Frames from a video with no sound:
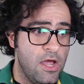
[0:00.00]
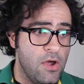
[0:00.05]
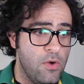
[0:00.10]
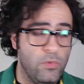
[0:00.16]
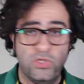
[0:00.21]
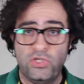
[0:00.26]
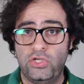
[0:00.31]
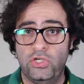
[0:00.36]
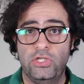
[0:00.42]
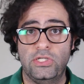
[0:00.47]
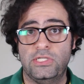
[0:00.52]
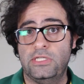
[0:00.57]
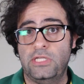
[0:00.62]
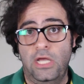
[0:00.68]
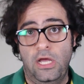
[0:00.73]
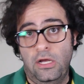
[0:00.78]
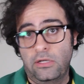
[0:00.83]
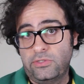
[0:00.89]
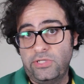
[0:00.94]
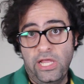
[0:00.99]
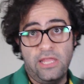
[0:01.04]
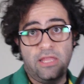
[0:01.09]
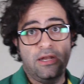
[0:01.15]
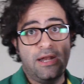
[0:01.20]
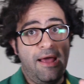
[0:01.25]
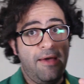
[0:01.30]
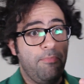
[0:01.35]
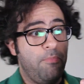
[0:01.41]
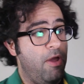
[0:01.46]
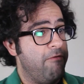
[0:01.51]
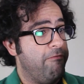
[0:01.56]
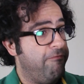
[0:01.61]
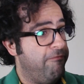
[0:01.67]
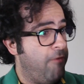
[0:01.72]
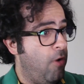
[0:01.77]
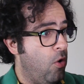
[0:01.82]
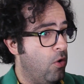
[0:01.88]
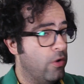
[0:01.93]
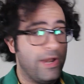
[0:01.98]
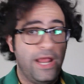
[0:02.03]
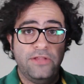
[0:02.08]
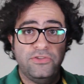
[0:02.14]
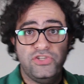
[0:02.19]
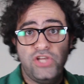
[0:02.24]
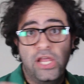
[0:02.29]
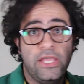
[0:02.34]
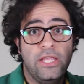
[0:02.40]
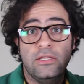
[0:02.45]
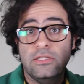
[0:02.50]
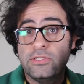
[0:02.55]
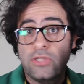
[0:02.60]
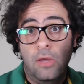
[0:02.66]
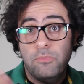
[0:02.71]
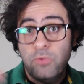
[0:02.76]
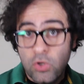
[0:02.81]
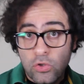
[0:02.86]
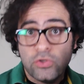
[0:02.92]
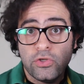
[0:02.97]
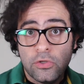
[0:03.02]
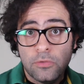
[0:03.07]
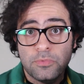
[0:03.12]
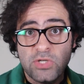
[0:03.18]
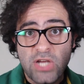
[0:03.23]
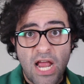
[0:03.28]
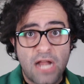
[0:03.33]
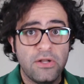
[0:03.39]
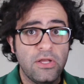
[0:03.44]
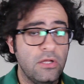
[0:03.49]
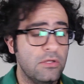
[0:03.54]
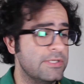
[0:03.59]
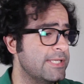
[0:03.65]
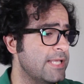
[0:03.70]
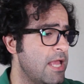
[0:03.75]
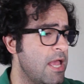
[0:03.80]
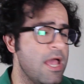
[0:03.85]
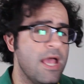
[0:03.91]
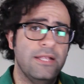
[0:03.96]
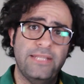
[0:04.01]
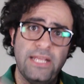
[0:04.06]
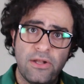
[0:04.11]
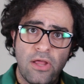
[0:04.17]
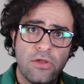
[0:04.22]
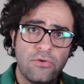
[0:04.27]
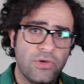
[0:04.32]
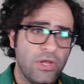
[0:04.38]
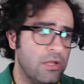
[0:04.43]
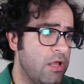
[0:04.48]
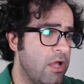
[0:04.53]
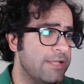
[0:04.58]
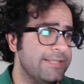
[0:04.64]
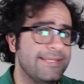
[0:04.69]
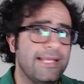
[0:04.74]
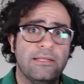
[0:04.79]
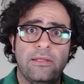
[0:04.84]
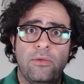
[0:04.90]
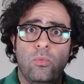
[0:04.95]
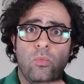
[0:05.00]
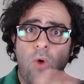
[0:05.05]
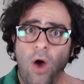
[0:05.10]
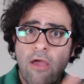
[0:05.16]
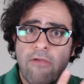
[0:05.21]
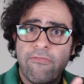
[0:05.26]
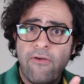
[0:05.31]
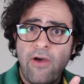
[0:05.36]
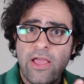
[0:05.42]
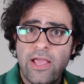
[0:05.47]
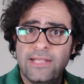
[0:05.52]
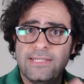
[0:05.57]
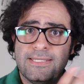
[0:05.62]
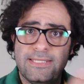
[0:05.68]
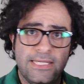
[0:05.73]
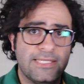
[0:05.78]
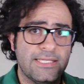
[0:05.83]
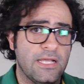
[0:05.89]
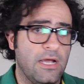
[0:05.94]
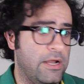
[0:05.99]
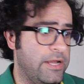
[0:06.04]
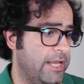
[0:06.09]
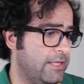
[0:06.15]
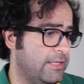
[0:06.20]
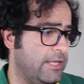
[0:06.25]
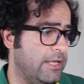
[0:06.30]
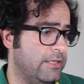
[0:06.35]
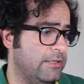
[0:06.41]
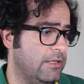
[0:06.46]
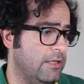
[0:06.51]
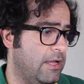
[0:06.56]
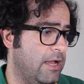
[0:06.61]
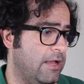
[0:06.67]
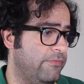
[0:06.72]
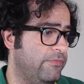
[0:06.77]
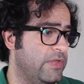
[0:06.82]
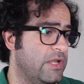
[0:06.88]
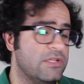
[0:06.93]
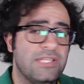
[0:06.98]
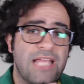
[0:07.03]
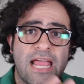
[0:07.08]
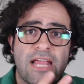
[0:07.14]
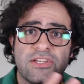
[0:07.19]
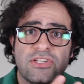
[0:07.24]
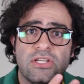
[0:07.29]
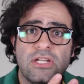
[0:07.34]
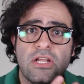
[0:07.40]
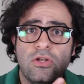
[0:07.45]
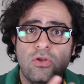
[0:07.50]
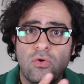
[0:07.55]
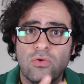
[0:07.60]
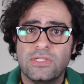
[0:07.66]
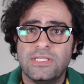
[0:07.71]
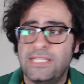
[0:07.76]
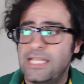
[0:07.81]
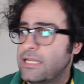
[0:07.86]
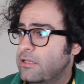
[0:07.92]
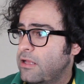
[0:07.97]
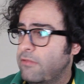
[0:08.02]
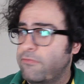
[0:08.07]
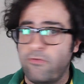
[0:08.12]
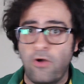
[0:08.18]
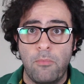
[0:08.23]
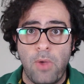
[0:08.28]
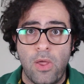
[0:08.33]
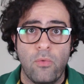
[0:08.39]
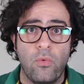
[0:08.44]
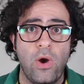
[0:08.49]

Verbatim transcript: which is uh, taking out my phone and checking some YouTube channels, then I realize that the Wi-Fi is disconnected. Um, there is actually no signal from my